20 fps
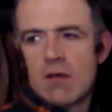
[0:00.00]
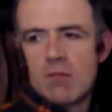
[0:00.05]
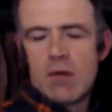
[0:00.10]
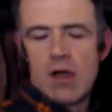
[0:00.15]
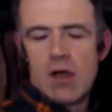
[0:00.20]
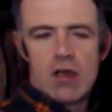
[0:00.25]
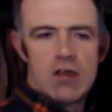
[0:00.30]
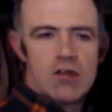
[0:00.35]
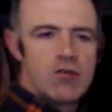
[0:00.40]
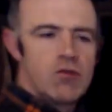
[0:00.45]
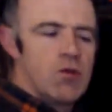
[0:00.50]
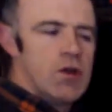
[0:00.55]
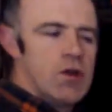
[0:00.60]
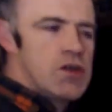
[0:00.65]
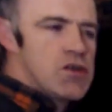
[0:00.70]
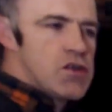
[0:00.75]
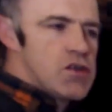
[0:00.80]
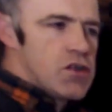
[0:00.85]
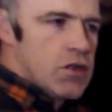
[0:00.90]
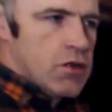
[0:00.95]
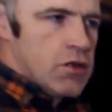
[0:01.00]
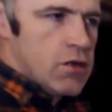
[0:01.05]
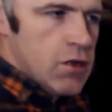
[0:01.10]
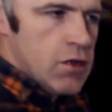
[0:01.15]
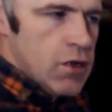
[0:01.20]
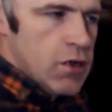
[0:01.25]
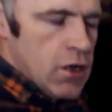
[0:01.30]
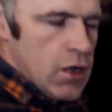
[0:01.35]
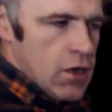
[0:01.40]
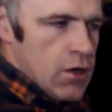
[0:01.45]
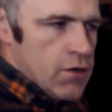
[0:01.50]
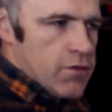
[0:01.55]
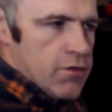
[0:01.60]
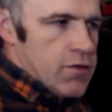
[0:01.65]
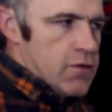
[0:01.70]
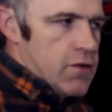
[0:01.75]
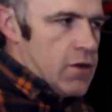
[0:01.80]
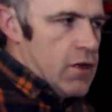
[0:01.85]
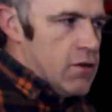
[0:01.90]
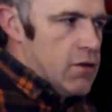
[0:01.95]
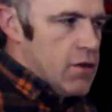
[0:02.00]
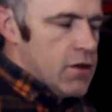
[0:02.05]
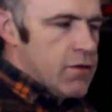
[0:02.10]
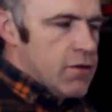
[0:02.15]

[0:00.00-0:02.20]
My intuition say this.